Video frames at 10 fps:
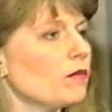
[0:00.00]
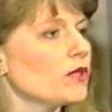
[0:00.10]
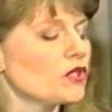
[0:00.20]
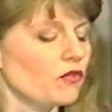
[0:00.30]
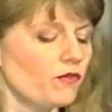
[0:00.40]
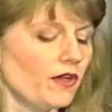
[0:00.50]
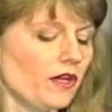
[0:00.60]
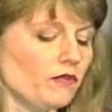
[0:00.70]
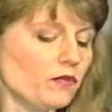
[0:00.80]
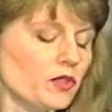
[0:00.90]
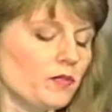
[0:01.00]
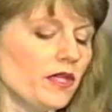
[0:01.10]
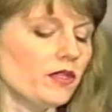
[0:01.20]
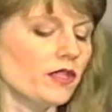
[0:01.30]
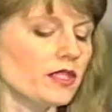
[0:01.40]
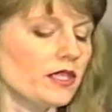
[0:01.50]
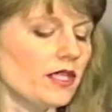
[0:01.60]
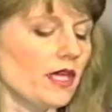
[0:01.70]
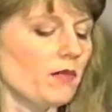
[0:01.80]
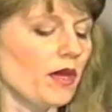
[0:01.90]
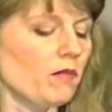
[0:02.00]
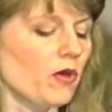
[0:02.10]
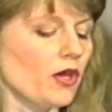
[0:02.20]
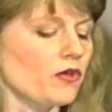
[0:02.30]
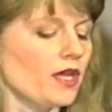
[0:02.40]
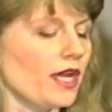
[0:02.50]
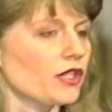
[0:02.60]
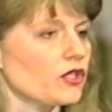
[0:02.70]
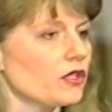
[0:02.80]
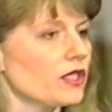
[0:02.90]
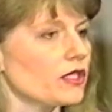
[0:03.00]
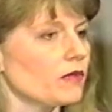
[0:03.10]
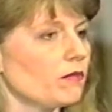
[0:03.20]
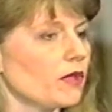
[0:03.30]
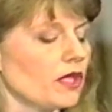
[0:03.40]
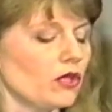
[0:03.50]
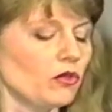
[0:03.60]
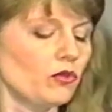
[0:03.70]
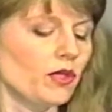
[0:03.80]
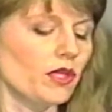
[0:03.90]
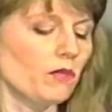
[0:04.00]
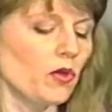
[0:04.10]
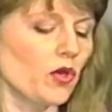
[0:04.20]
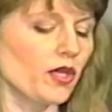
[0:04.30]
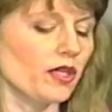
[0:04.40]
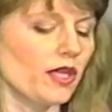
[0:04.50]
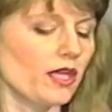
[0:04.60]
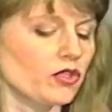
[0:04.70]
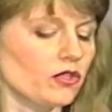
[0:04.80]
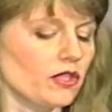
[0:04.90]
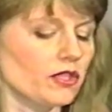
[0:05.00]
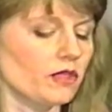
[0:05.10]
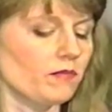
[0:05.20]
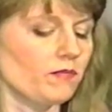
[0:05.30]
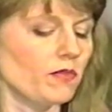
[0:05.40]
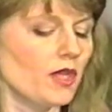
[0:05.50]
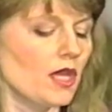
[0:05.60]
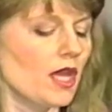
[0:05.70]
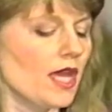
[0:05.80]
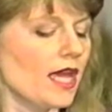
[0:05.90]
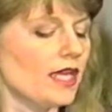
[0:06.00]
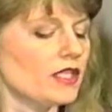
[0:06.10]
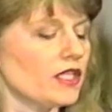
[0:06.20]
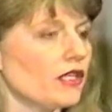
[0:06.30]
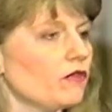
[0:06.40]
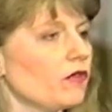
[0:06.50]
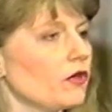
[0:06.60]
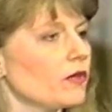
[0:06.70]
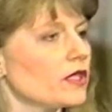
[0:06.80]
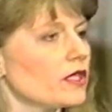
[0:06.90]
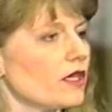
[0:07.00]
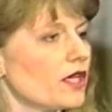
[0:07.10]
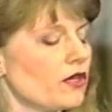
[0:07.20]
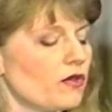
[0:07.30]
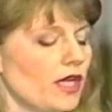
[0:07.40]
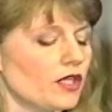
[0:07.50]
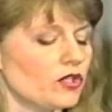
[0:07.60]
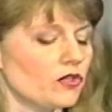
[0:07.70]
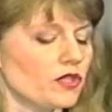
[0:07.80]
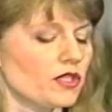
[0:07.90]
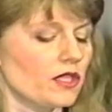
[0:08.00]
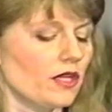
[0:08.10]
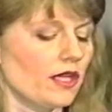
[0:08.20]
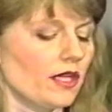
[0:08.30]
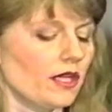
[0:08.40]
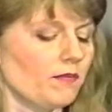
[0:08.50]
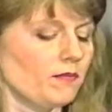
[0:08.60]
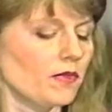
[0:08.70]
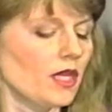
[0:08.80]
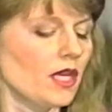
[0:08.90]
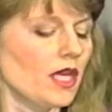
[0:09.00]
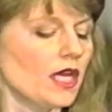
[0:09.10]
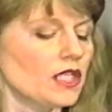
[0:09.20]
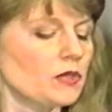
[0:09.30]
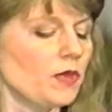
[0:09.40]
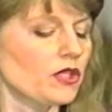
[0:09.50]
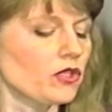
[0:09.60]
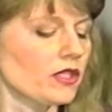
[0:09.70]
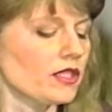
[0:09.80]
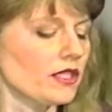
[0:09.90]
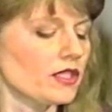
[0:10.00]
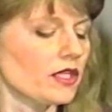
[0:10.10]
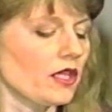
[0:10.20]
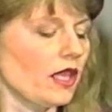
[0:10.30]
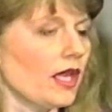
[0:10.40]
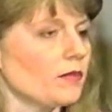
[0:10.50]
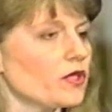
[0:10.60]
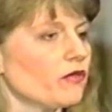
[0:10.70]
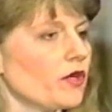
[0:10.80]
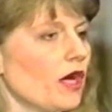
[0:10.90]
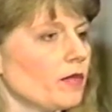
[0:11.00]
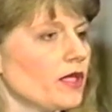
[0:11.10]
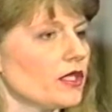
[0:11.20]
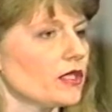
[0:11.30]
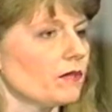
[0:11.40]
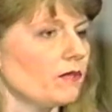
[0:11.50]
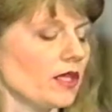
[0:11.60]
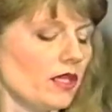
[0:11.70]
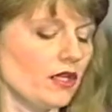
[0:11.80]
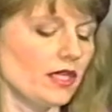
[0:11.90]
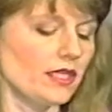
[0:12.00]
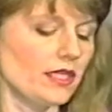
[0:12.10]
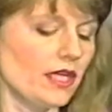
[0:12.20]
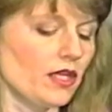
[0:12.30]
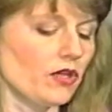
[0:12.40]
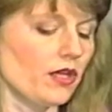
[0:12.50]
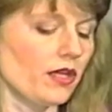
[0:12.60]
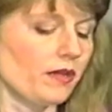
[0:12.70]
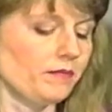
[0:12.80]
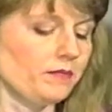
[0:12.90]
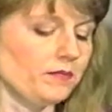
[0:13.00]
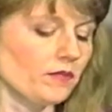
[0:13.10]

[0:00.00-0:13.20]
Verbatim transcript: Mister Pfaff will speak to us today about modern nationalism, including American nationalism, and its influence on international society, especially since the collapse of communism in nineteen eighty-nine.